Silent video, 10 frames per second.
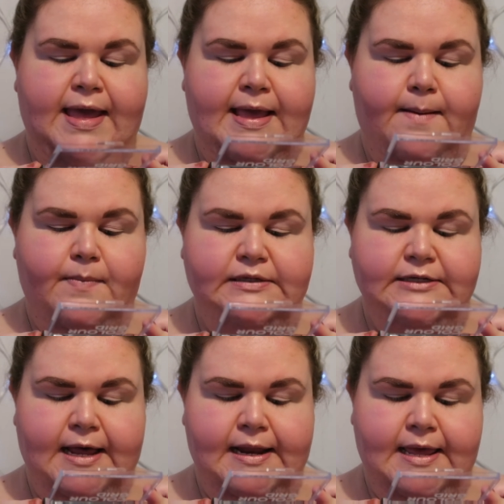a
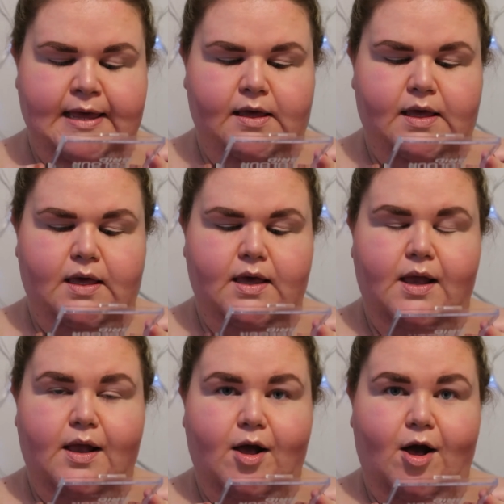metallic
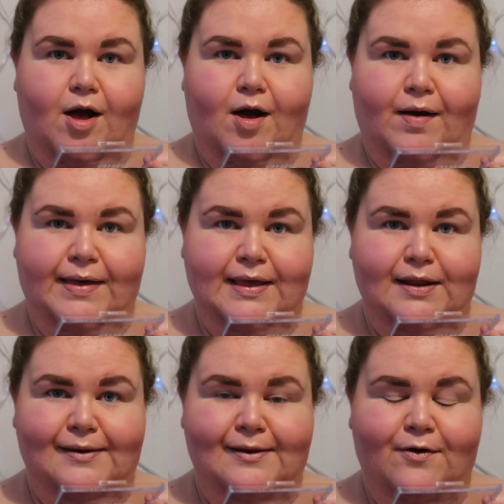eye
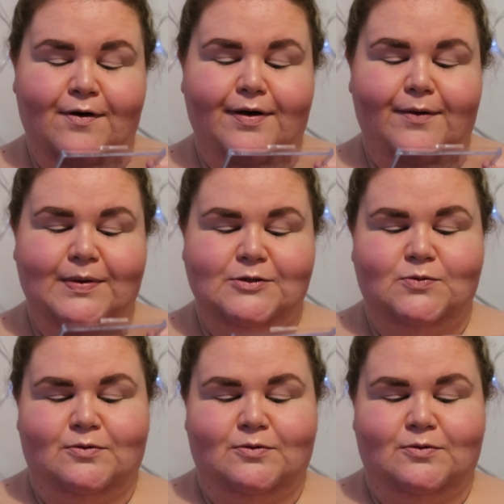look, which